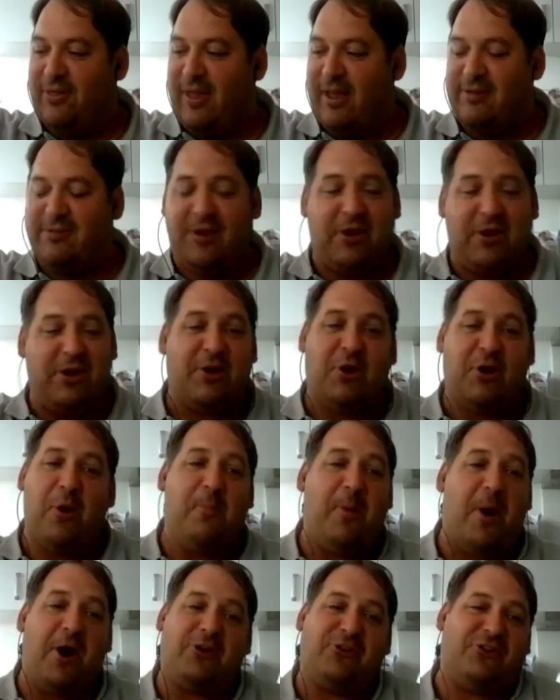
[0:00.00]
it's only
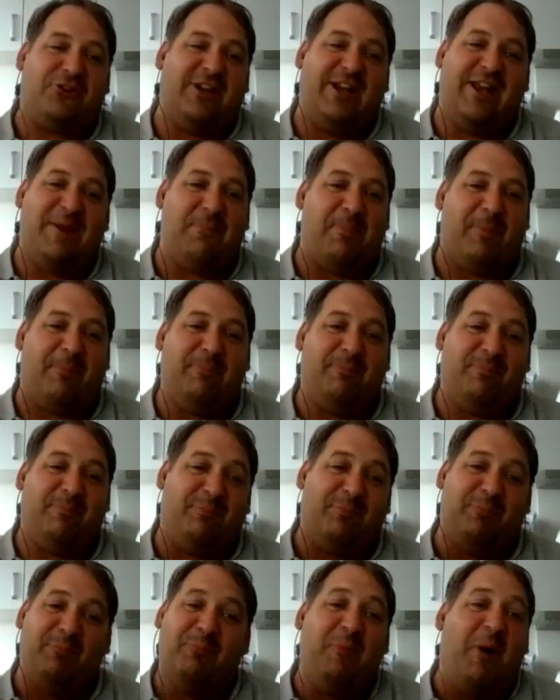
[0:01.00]
got marginally
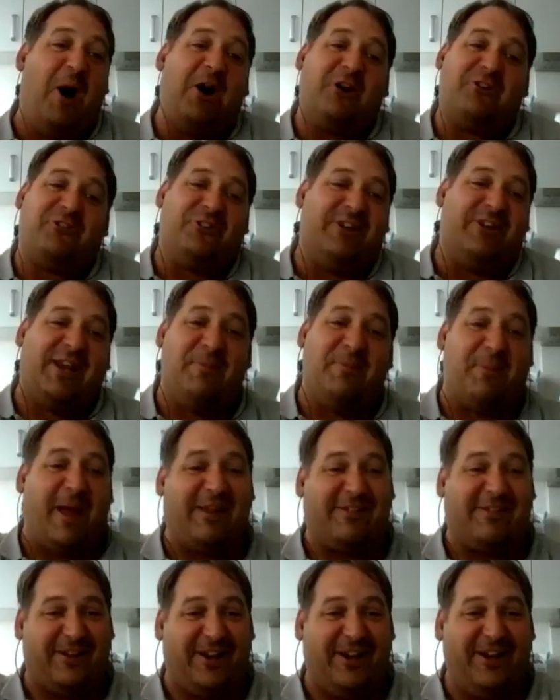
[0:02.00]

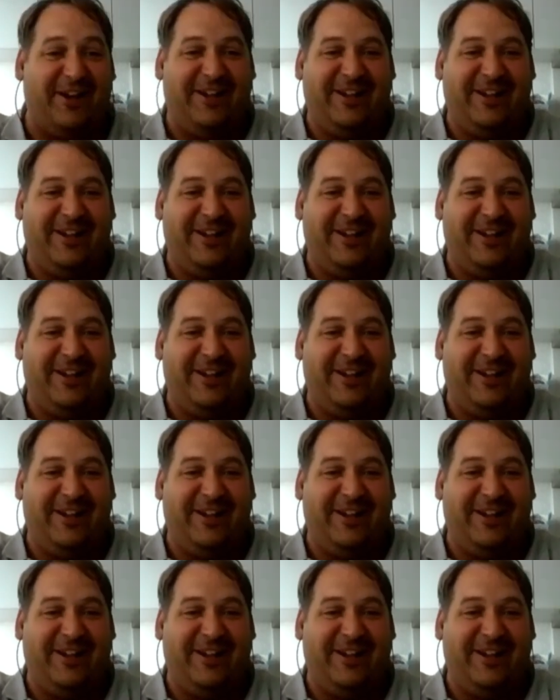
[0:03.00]
better.